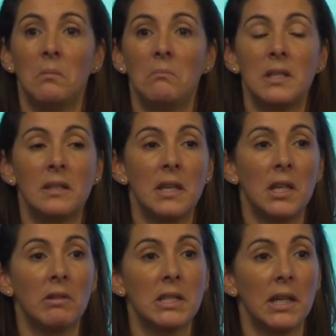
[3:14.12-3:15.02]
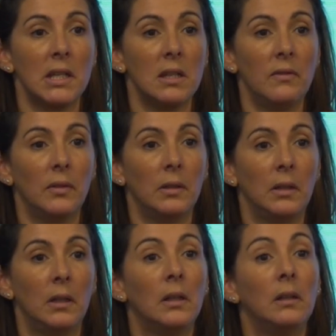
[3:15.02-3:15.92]
Mr. Senior Executive,
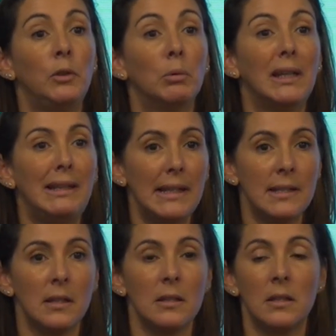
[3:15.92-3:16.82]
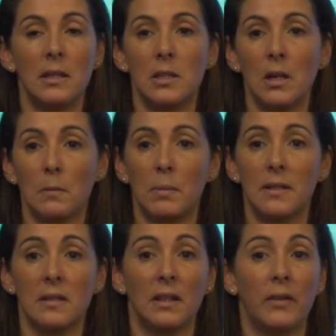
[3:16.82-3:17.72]
if you want to listen to this young
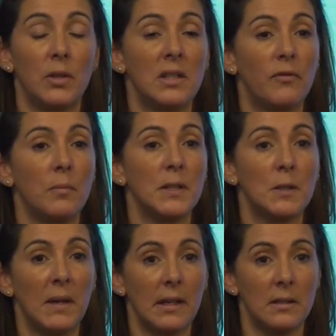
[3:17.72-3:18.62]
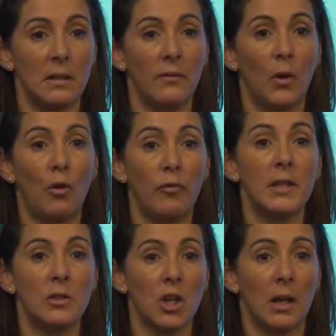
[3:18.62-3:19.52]
person, they'll give you a different perspective on
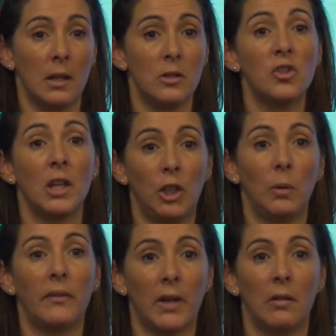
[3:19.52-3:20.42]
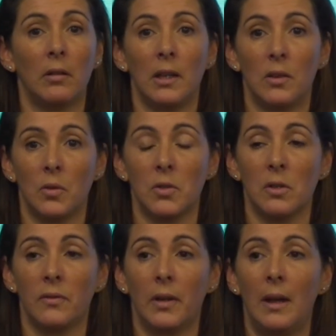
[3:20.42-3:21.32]
this challenge than you have currently thought
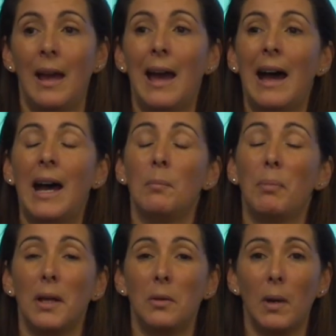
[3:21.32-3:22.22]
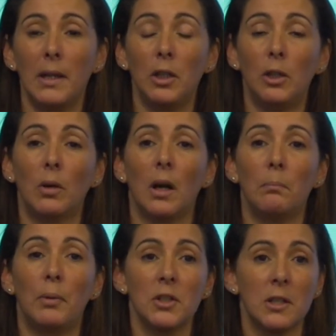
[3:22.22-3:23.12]
of. And by the way, that you
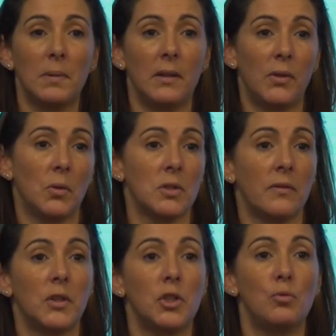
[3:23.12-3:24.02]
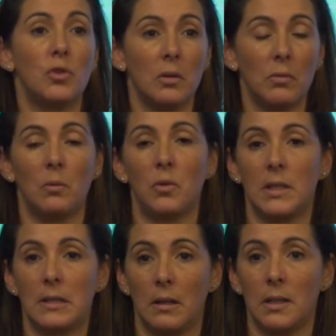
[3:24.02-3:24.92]
can't possibly have thought of, because you don't know what
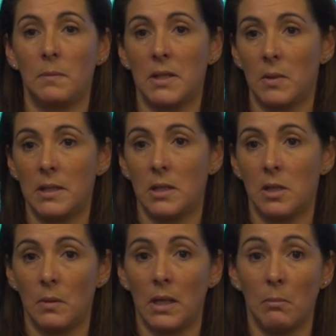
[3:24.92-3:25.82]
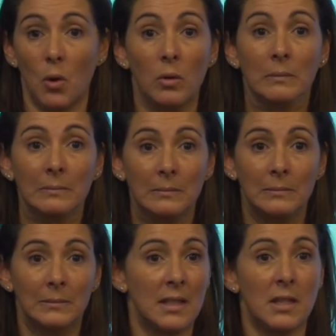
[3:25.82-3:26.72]
it's like to be 22 anymore.
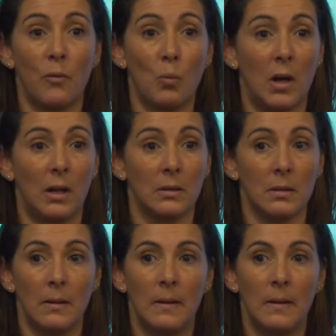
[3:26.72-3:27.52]
It's a different world.